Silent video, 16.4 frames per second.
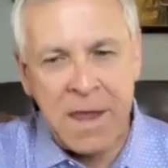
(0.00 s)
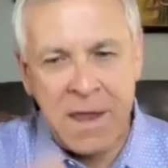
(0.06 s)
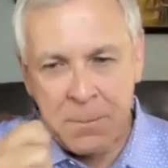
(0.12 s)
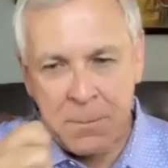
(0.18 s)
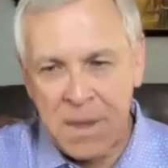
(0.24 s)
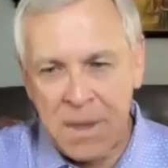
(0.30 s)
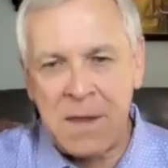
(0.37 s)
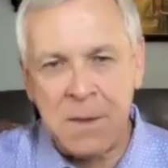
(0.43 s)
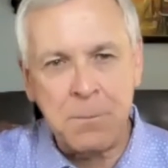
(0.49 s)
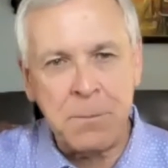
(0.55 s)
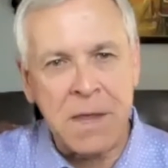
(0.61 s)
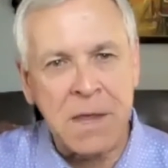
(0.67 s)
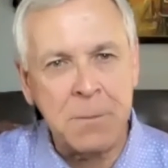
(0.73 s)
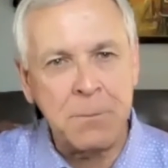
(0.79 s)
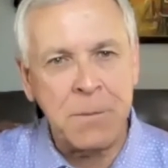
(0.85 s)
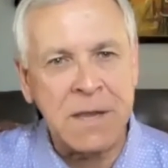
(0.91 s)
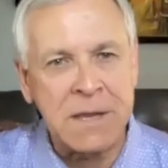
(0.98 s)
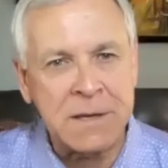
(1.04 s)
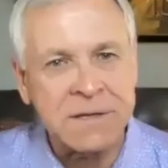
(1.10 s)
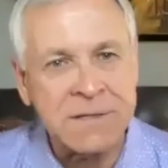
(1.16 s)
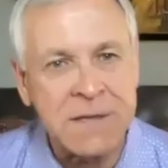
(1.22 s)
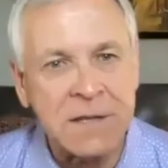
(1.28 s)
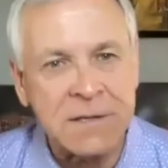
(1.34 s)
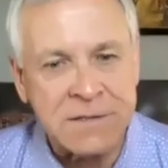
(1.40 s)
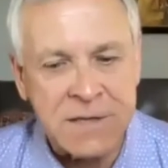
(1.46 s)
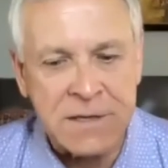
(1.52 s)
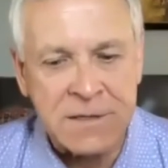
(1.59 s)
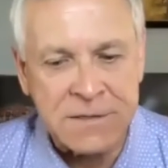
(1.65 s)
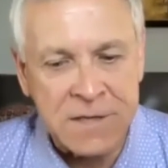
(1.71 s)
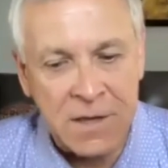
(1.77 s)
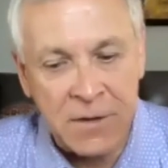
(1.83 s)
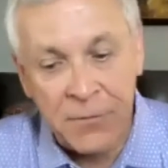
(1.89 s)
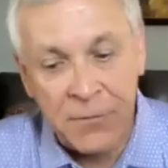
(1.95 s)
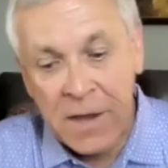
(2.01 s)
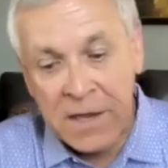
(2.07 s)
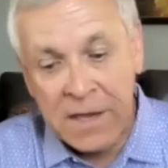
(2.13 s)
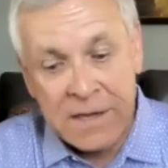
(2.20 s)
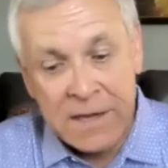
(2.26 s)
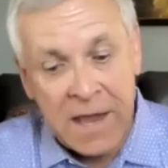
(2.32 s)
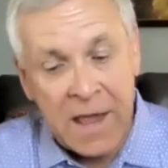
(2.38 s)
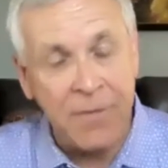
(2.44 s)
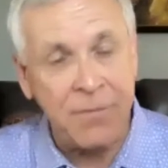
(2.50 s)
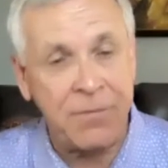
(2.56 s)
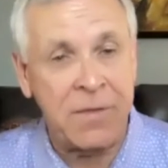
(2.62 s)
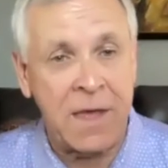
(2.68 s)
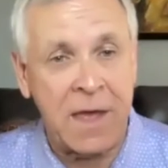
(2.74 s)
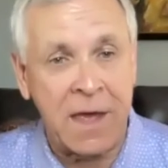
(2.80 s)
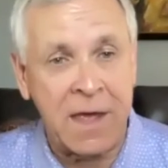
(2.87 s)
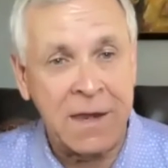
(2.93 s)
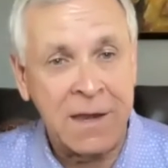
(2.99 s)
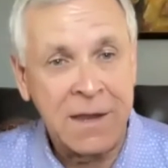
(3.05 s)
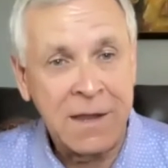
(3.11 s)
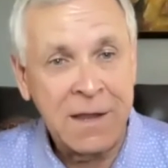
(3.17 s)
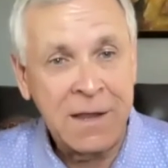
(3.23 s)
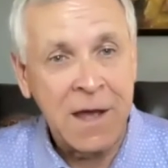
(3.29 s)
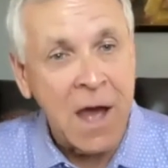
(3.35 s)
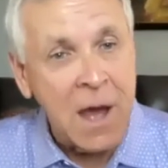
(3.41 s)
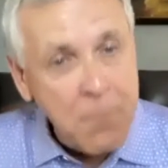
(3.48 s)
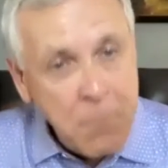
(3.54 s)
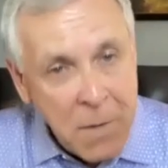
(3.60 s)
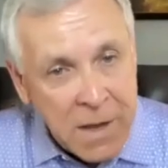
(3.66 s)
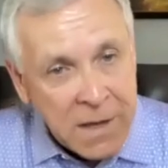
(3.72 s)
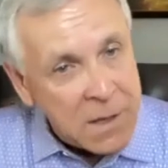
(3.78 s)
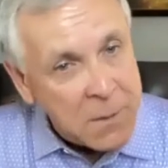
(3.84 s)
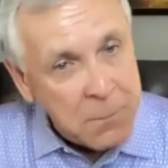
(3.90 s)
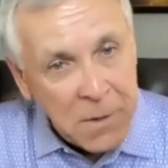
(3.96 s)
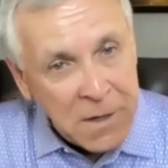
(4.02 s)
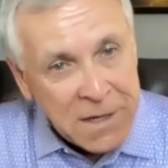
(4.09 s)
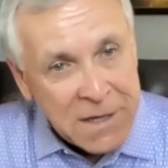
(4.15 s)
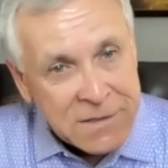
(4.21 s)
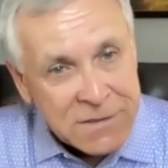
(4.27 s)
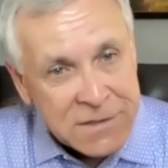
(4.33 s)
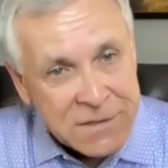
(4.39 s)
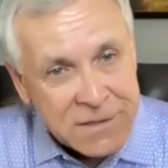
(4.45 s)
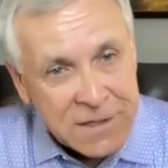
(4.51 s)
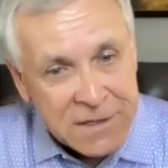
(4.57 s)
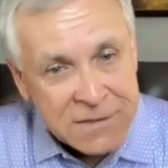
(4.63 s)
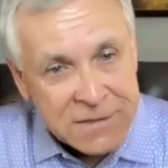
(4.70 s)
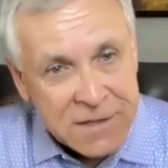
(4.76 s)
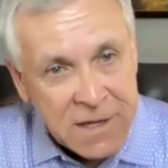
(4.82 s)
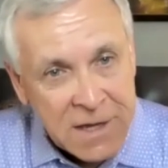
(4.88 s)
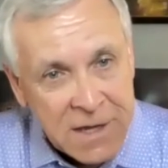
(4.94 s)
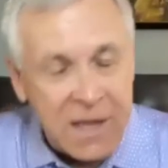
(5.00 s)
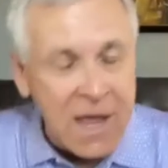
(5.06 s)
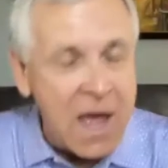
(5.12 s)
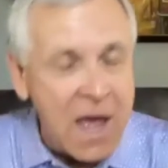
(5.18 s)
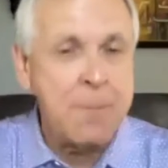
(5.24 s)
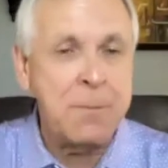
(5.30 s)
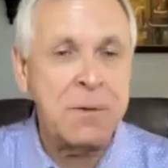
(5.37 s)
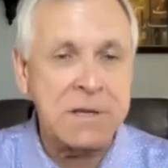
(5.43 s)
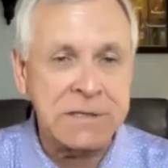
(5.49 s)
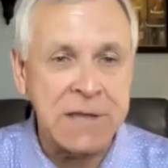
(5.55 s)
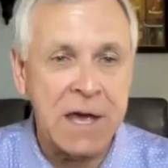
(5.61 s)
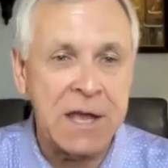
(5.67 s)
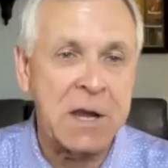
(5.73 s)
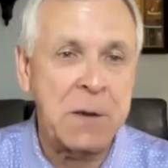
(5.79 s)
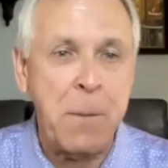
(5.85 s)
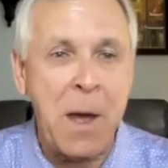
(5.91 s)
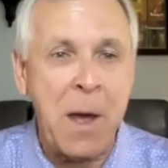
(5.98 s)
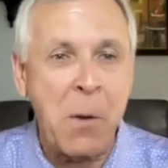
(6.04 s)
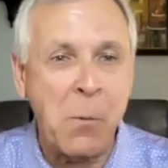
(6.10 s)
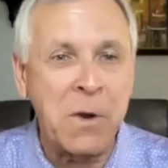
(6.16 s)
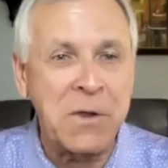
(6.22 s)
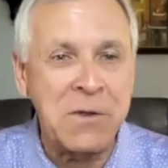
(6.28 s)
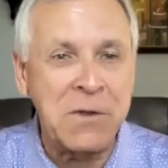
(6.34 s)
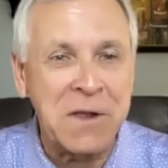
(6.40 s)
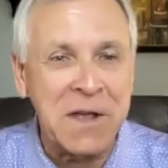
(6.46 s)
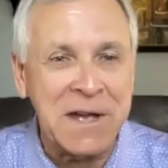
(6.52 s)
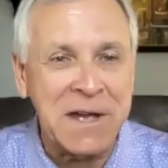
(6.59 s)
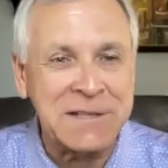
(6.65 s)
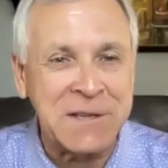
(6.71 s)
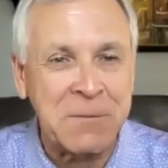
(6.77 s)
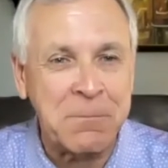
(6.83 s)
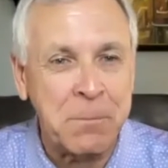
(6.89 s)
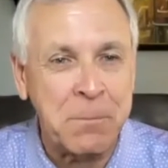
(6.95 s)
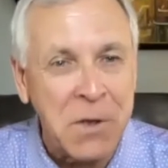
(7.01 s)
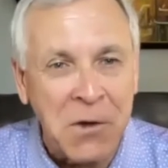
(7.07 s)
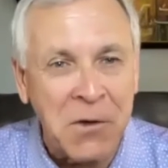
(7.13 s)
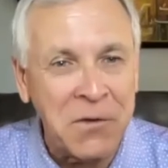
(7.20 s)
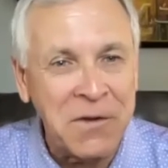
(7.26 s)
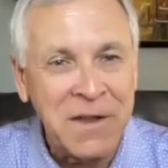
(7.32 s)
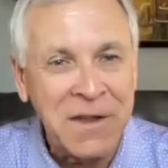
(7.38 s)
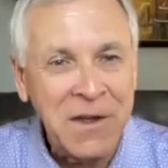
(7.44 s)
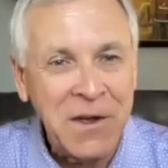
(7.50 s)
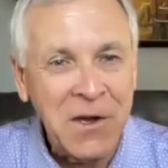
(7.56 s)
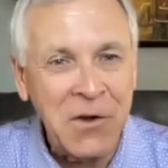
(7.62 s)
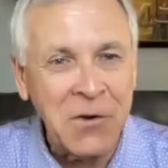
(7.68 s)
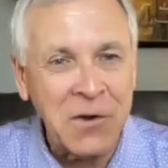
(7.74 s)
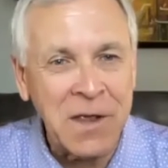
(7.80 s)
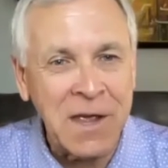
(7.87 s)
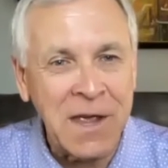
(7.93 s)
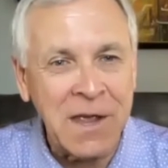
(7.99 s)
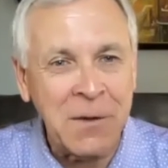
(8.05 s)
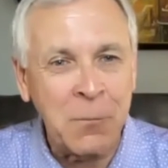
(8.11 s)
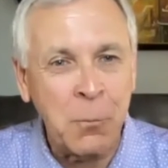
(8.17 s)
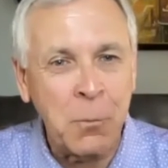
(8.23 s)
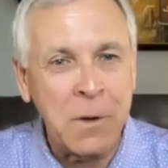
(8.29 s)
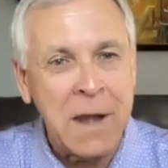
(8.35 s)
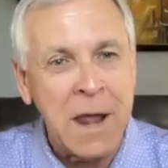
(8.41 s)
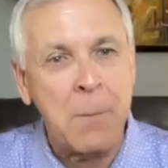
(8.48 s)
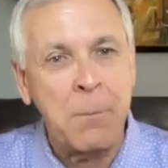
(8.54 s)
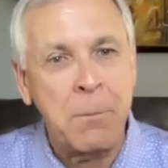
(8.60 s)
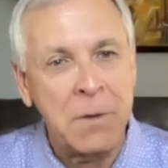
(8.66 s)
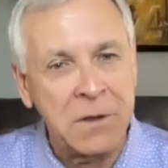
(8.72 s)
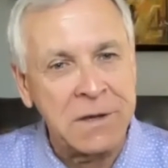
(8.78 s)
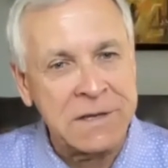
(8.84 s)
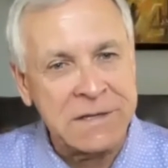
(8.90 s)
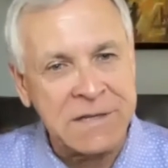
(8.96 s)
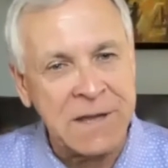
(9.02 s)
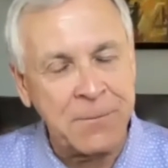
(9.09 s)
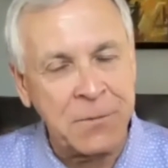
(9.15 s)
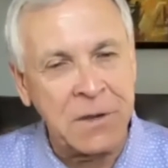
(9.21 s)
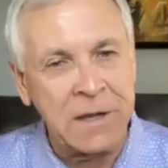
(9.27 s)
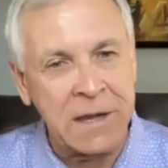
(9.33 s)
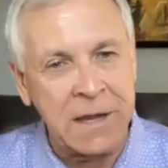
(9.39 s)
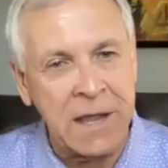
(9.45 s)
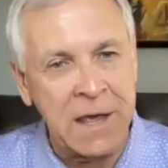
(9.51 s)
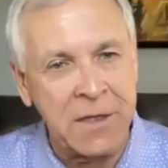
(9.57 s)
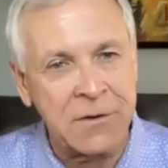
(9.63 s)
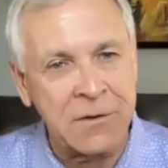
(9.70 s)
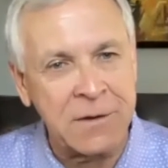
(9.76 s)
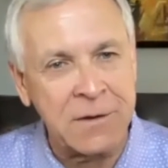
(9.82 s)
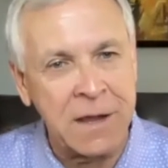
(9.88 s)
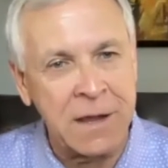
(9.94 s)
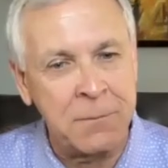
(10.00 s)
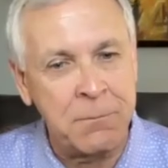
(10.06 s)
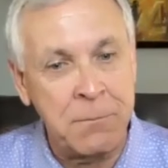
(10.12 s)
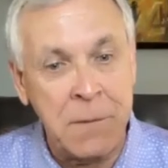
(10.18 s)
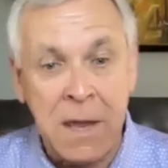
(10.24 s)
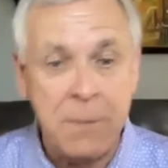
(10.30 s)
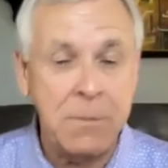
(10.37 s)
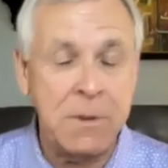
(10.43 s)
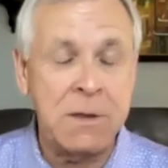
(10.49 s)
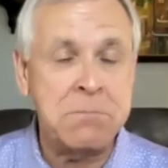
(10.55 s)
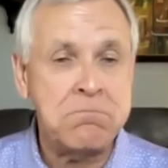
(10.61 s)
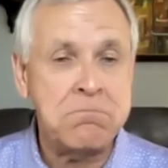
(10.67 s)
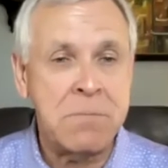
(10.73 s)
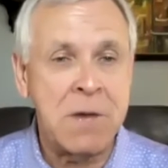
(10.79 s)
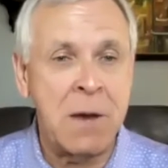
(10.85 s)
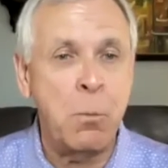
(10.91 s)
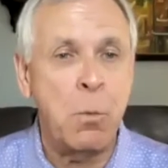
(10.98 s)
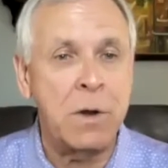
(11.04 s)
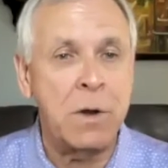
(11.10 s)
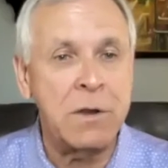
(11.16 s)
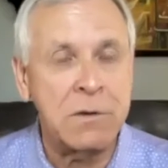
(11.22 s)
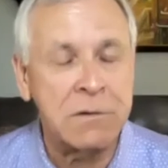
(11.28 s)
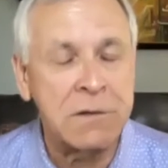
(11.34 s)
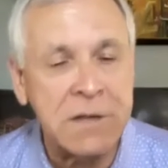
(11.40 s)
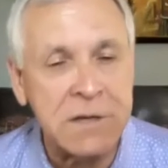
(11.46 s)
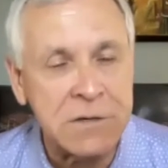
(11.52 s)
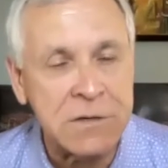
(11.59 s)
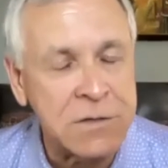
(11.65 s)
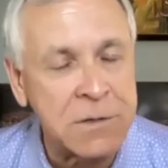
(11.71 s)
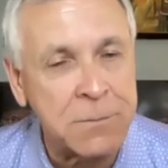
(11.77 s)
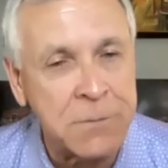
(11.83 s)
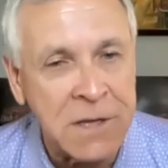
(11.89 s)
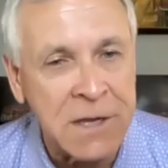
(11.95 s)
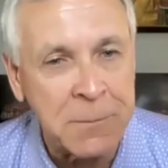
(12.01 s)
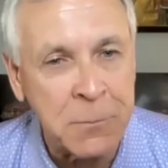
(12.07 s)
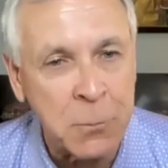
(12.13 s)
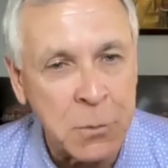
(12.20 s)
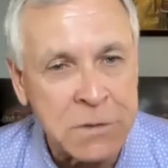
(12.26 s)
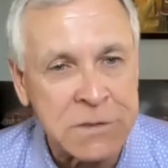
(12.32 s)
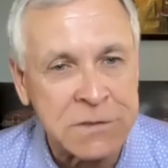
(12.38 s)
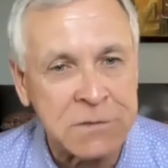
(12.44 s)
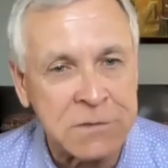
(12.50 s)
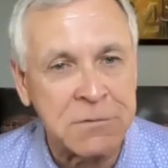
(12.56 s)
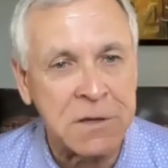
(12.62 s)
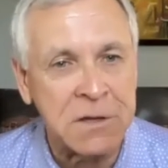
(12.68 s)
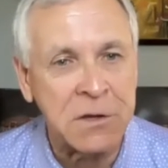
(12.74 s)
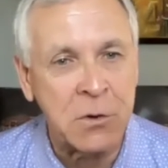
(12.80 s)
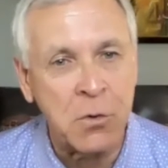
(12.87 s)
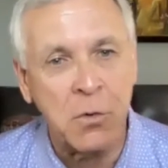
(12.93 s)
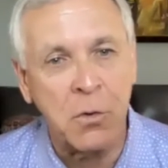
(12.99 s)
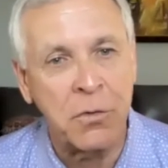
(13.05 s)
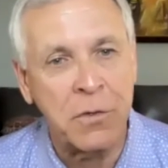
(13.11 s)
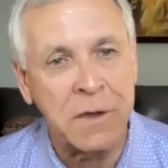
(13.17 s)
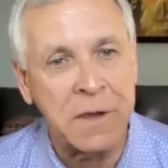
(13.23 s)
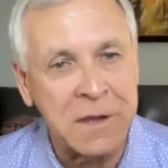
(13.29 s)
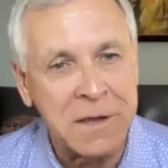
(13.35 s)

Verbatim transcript: Bing, bing, bing, bing, sell, sell, sell. If I can get that, I'm making money as a sales guy. I'm excited about what you guys have built. Okay, we're now building something together, and maybe I'm one of your leadership team, which is a really cool